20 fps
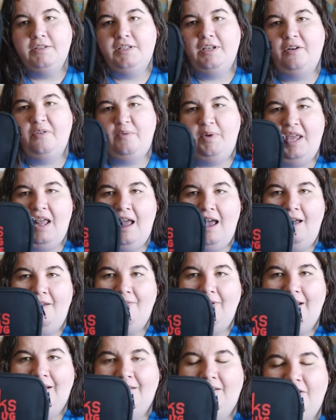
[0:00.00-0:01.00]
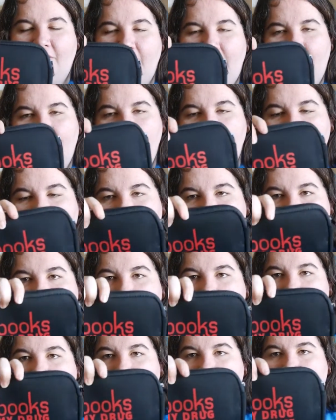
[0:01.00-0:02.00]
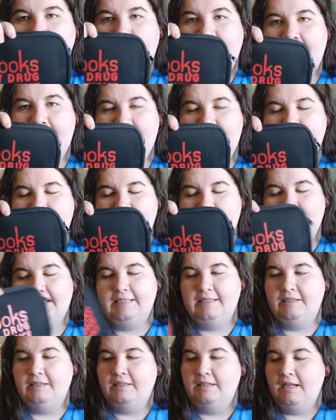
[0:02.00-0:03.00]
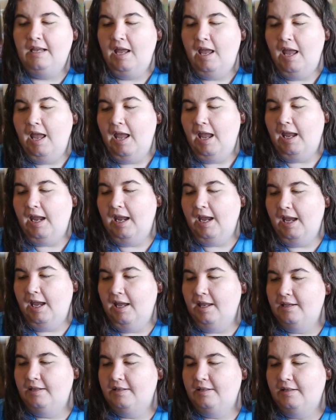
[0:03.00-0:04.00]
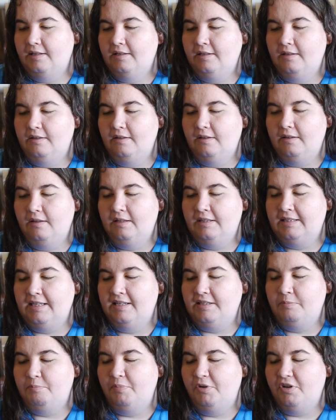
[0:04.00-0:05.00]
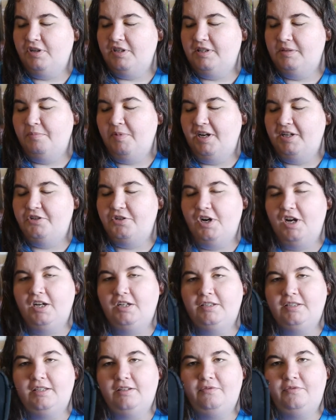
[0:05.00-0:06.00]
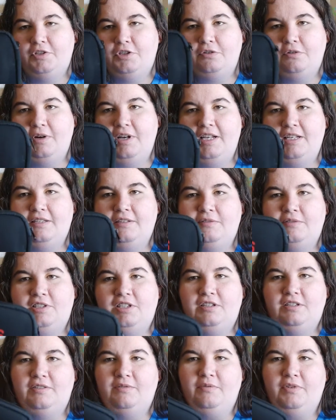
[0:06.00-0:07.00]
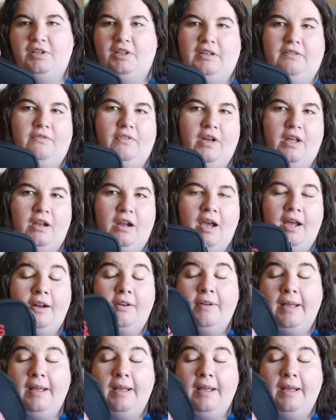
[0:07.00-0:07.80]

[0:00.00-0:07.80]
So we have a little e-reader case. And it says, books, my drugs of choice, which is really fun. I